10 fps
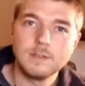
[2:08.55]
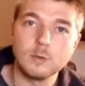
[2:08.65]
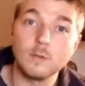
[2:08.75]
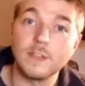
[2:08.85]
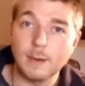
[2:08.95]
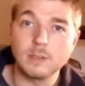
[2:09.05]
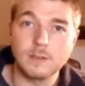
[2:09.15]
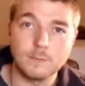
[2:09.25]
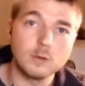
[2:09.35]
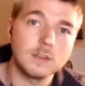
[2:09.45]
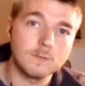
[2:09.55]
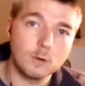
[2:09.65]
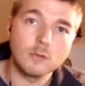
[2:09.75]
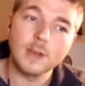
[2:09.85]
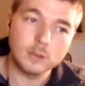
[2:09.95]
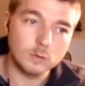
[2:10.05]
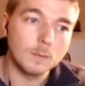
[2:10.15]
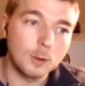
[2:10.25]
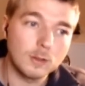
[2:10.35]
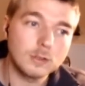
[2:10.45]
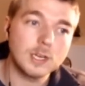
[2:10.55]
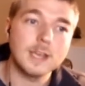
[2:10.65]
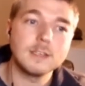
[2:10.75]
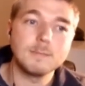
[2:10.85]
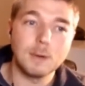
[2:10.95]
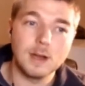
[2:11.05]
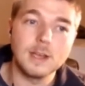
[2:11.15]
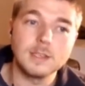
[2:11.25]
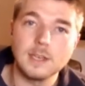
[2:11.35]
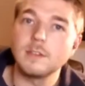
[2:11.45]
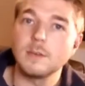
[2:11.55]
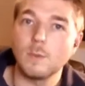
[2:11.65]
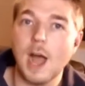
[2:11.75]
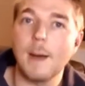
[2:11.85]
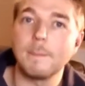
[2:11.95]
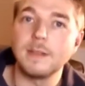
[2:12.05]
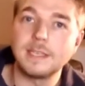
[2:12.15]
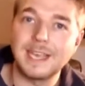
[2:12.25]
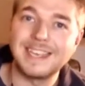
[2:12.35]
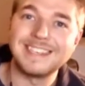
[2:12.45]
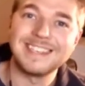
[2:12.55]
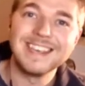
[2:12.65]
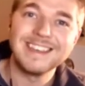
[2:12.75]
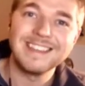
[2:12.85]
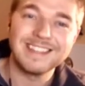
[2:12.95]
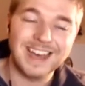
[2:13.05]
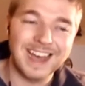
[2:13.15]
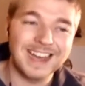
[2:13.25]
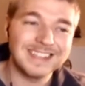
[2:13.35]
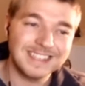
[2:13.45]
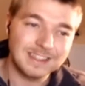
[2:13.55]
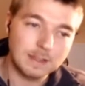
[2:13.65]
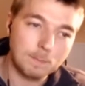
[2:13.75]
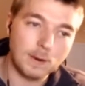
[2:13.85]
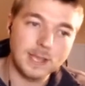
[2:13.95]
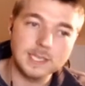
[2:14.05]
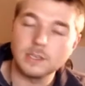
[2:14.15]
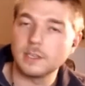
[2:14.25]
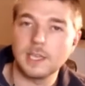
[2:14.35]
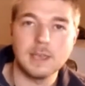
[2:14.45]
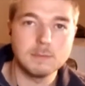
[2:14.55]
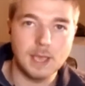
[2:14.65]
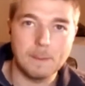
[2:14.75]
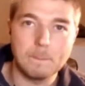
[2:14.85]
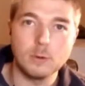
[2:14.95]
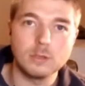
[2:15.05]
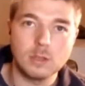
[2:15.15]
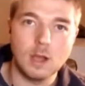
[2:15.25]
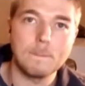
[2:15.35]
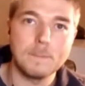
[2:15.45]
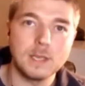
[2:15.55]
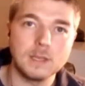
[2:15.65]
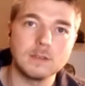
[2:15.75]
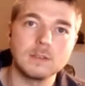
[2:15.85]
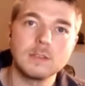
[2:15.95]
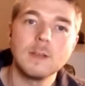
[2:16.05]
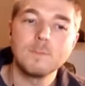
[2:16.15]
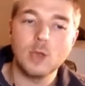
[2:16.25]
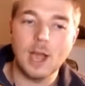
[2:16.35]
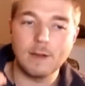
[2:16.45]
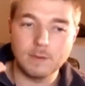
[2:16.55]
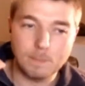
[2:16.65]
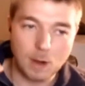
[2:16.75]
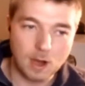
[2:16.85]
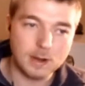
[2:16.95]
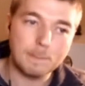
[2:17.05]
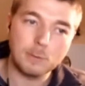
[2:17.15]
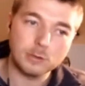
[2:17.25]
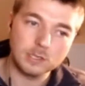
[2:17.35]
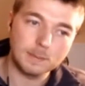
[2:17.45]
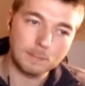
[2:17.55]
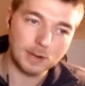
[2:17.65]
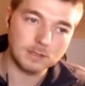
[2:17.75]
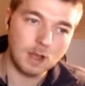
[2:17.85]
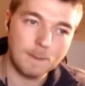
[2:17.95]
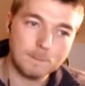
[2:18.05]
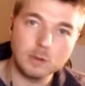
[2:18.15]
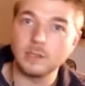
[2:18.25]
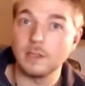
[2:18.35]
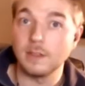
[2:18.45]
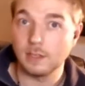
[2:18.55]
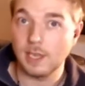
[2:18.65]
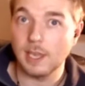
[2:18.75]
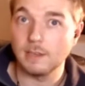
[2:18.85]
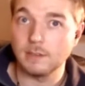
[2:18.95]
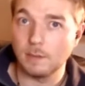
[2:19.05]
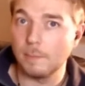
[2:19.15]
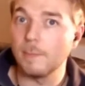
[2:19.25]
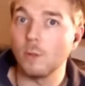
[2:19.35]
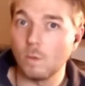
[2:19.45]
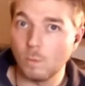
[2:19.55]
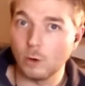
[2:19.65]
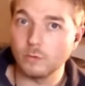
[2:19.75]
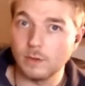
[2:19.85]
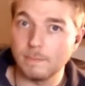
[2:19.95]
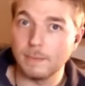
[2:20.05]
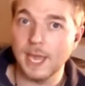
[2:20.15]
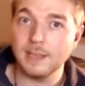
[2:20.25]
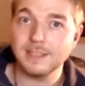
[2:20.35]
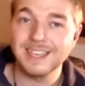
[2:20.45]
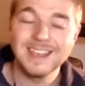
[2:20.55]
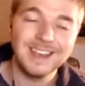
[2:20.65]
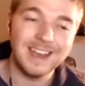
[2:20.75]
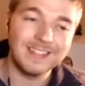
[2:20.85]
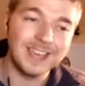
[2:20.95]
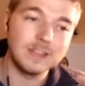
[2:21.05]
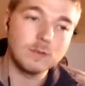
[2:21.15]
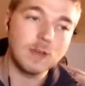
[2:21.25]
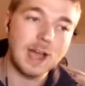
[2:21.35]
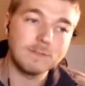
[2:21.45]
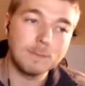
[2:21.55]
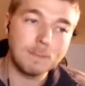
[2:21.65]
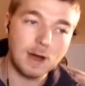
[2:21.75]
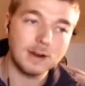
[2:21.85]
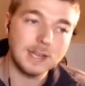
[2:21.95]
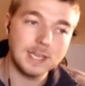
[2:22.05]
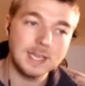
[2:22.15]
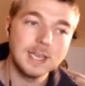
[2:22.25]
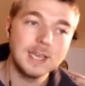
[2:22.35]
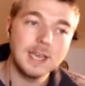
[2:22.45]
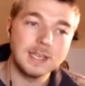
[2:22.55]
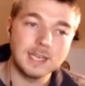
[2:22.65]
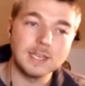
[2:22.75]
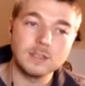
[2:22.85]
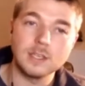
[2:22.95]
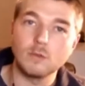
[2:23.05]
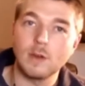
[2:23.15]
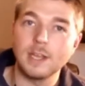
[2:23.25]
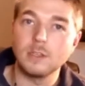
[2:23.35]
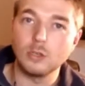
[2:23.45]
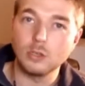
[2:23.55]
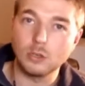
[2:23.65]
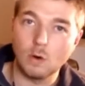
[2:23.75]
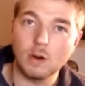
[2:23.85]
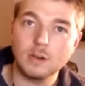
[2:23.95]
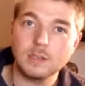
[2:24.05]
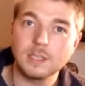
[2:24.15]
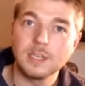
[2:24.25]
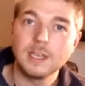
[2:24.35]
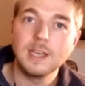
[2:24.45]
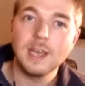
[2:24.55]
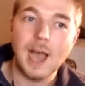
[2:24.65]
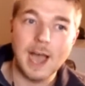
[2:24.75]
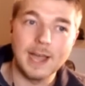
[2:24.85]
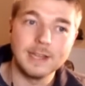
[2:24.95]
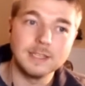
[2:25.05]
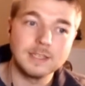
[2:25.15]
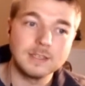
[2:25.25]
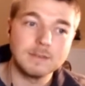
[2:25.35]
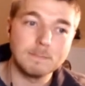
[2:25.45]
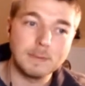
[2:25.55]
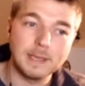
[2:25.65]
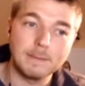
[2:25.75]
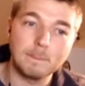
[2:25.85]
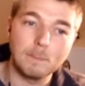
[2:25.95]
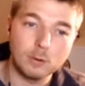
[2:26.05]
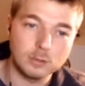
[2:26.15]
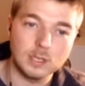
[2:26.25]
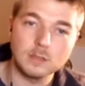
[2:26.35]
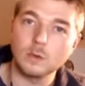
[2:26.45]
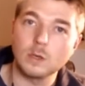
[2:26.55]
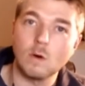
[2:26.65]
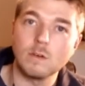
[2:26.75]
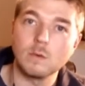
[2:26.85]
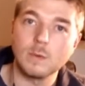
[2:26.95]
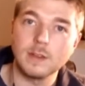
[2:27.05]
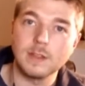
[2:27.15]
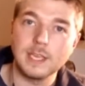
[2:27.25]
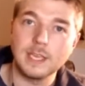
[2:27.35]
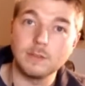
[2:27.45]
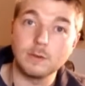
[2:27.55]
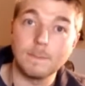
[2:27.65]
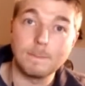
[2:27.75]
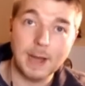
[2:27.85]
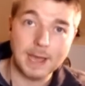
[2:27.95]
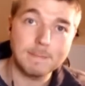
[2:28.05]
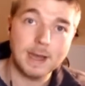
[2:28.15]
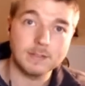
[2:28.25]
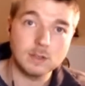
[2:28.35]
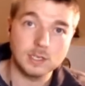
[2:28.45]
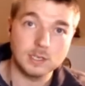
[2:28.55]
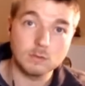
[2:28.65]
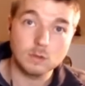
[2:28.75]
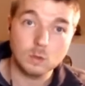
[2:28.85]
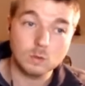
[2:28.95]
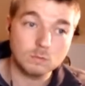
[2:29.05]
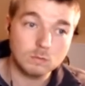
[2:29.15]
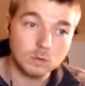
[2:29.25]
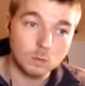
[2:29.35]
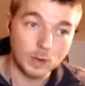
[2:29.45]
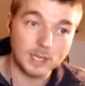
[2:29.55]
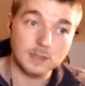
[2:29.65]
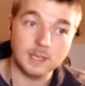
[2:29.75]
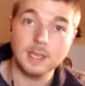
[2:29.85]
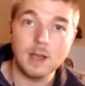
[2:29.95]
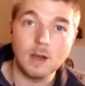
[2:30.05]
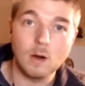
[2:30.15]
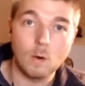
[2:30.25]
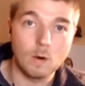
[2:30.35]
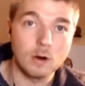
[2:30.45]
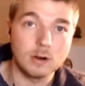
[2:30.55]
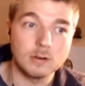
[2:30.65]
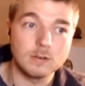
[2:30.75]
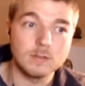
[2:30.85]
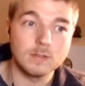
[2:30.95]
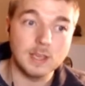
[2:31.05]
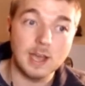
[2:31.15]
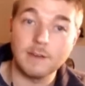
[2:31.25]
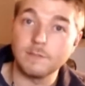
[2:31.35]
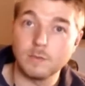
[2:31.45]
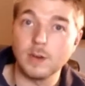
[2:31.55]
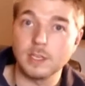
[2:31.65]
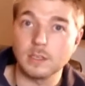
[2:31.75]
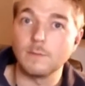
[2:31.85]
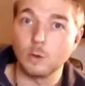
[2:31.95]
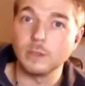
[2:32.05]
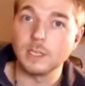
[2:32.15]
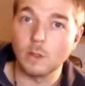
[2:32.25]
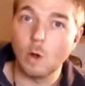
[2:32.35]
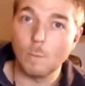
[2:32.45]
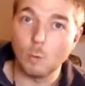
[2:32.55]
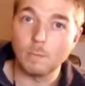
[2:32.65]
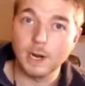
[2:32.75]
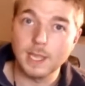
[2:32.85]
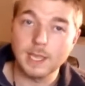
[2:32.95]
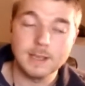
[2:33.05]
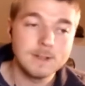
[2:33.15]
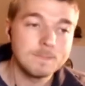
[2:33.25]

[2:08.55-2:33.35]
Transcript: So if that was confusing for you, I do apologize, but essentially what happens is that the price just keeps getting pushed up because you have a party pushing the price up, which in this case is the people on WallStreetBets. And then you have a party essentially trying to short and being pushed into a corner where they either buy back the shares quickly or they have the risk of losing a lot more money.